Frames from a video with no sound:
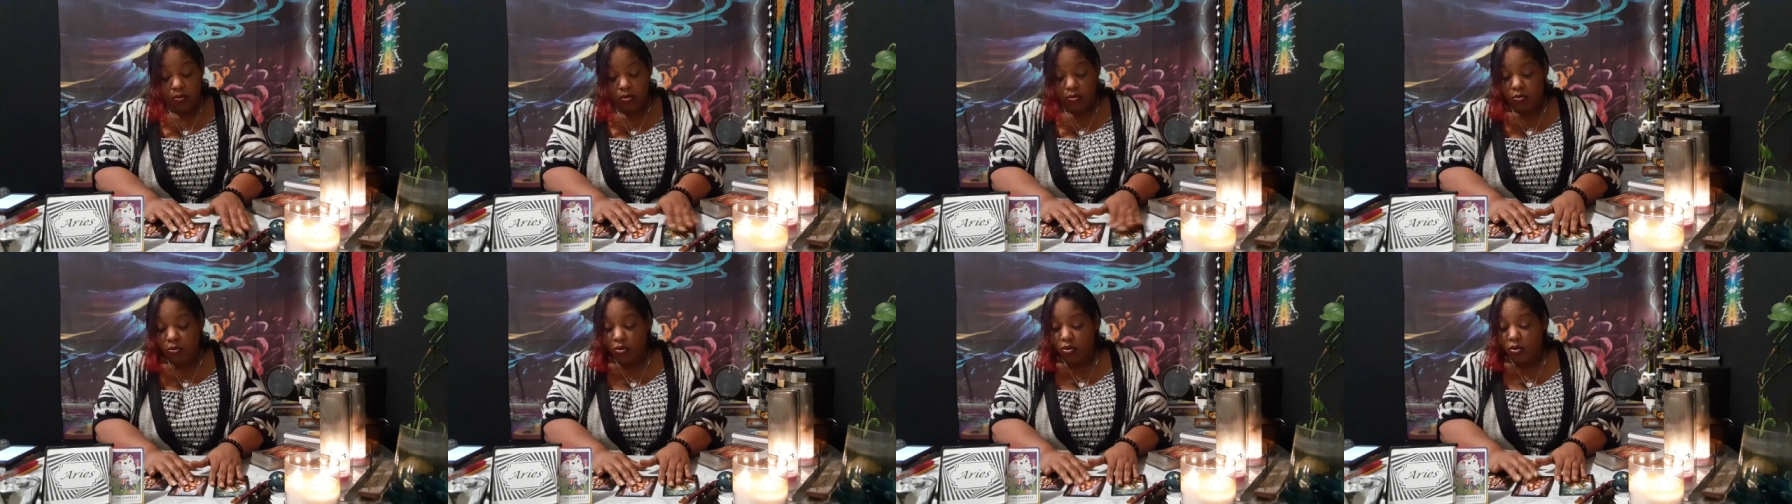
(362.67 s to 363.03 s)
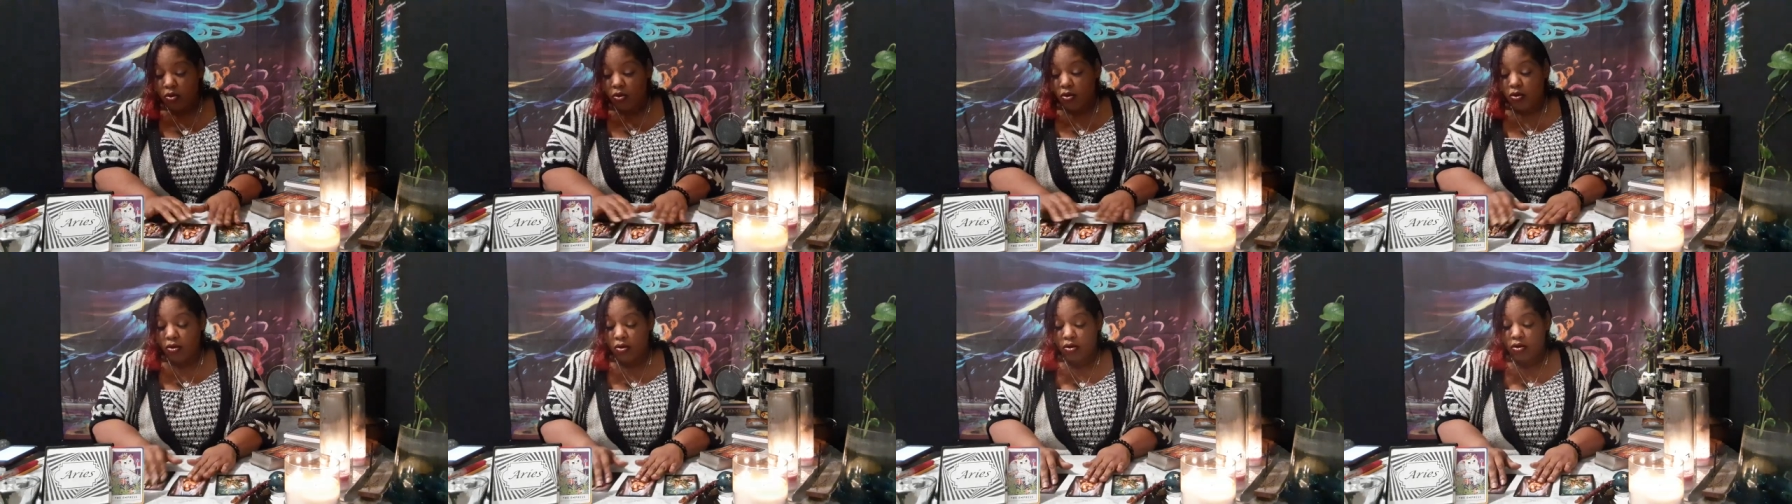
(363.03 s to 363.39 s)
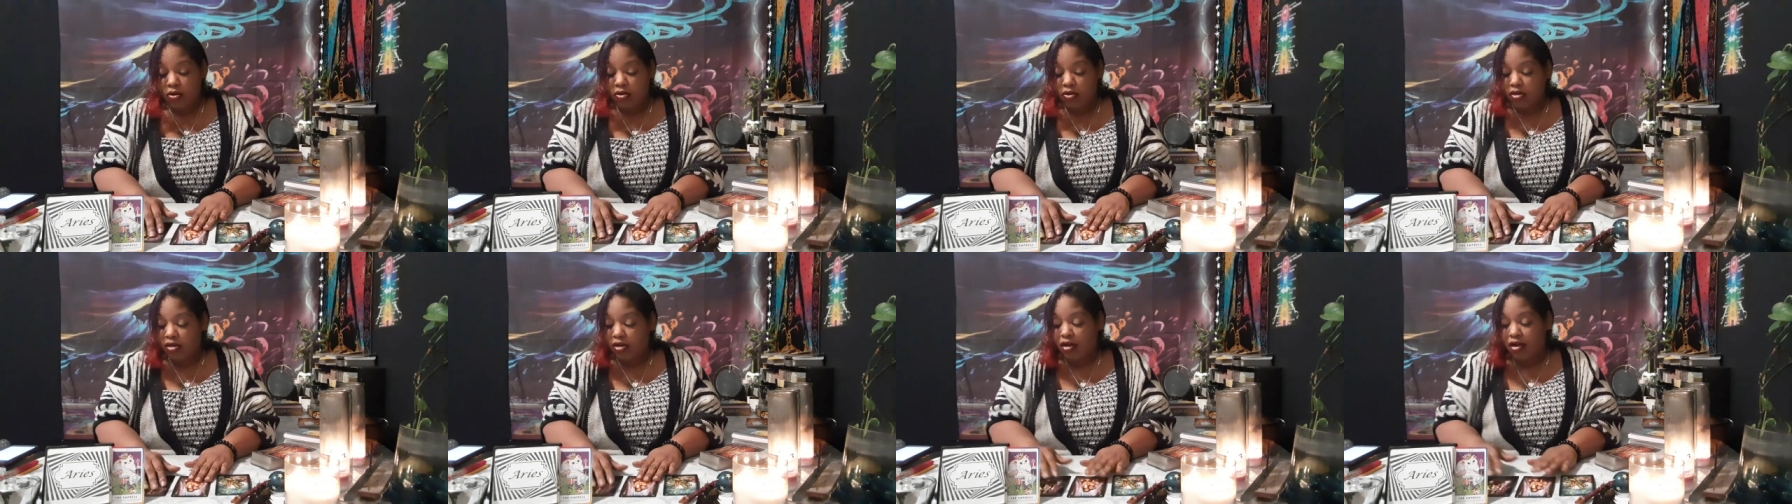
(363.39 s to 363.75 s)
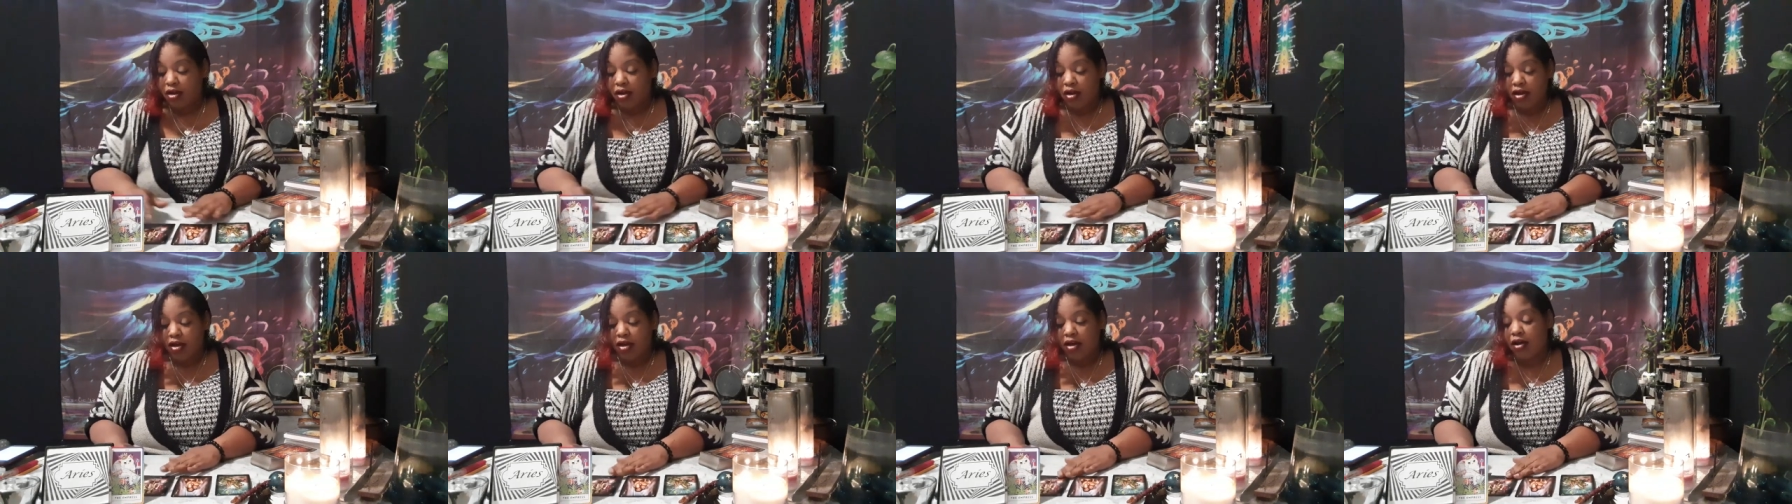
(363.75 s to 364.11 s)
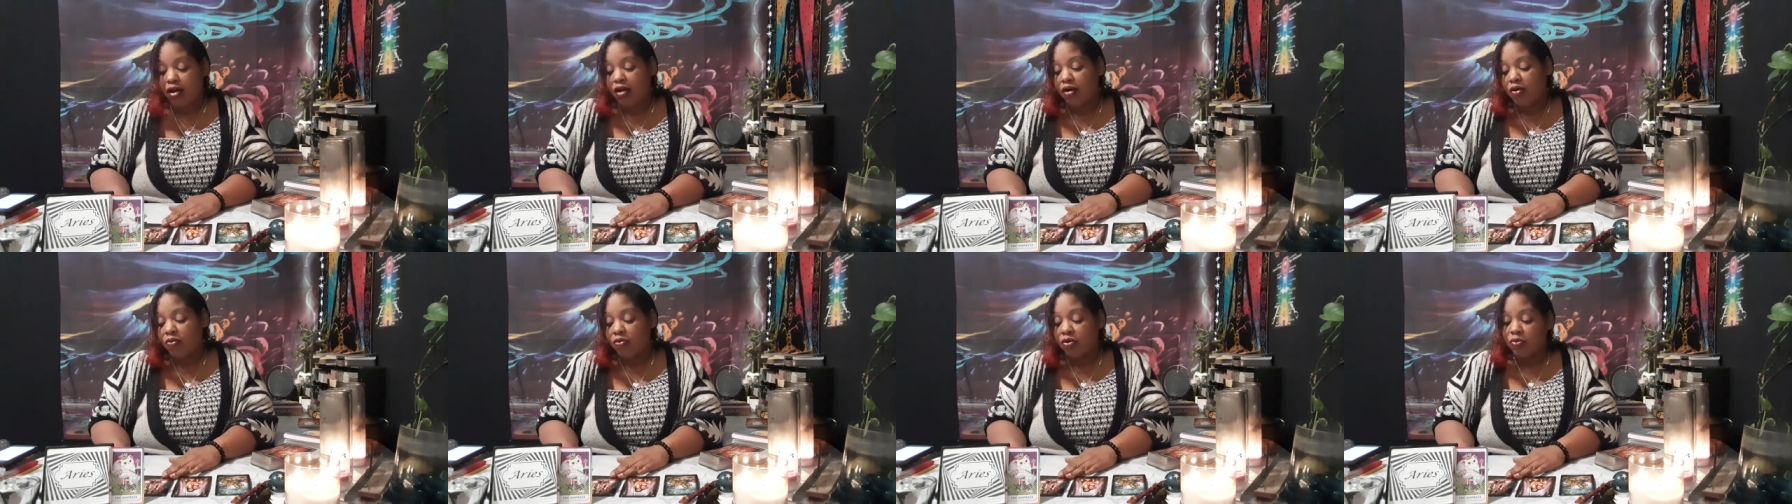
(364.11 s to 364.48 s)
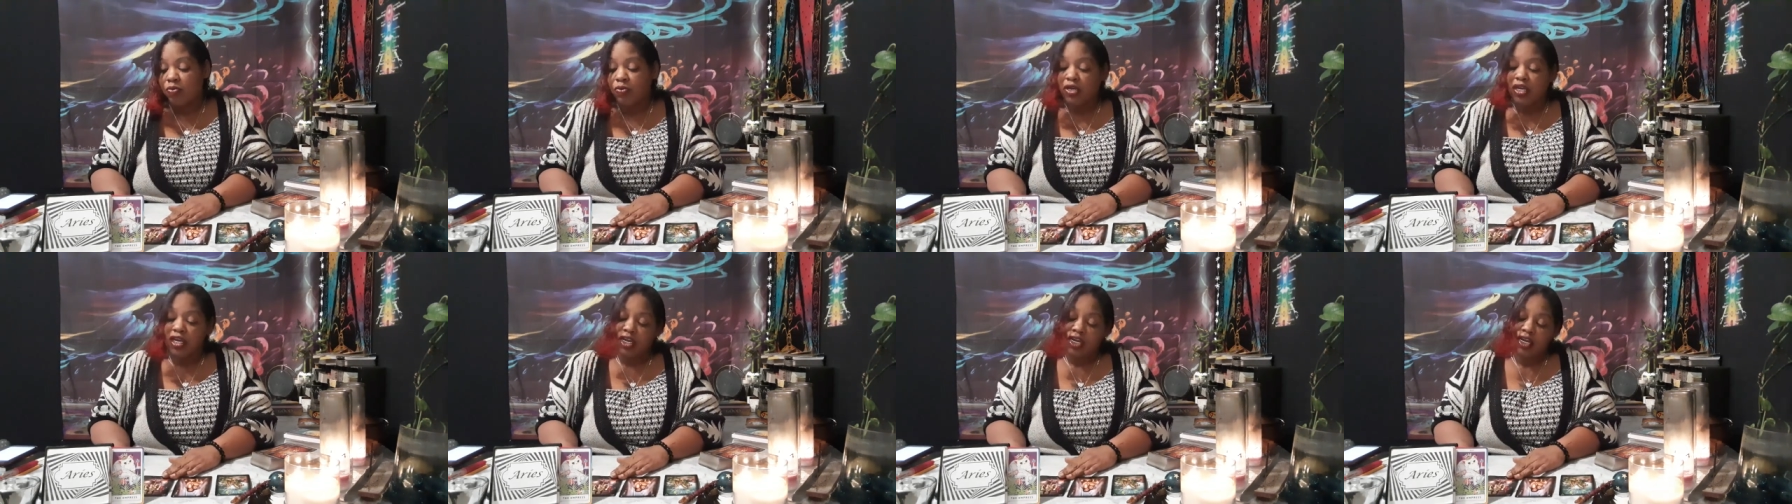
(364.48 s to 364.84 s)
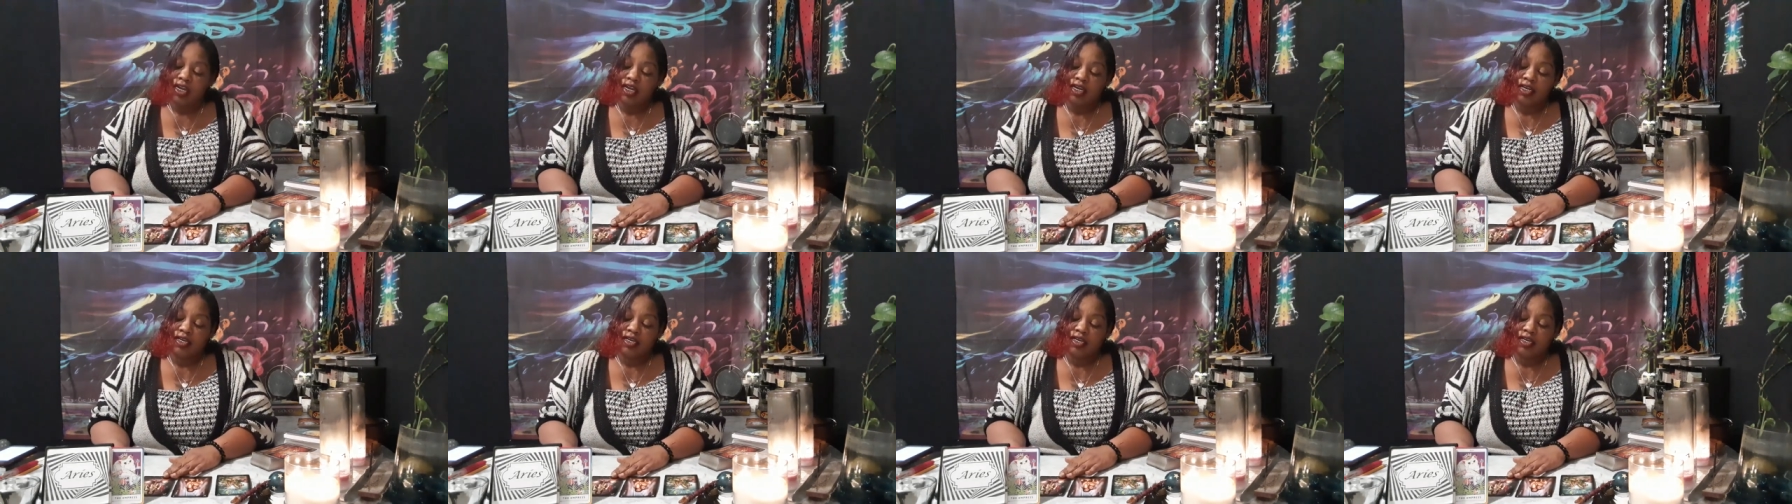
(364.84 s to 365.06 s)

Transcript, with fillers: oh, ha ha, wee wee.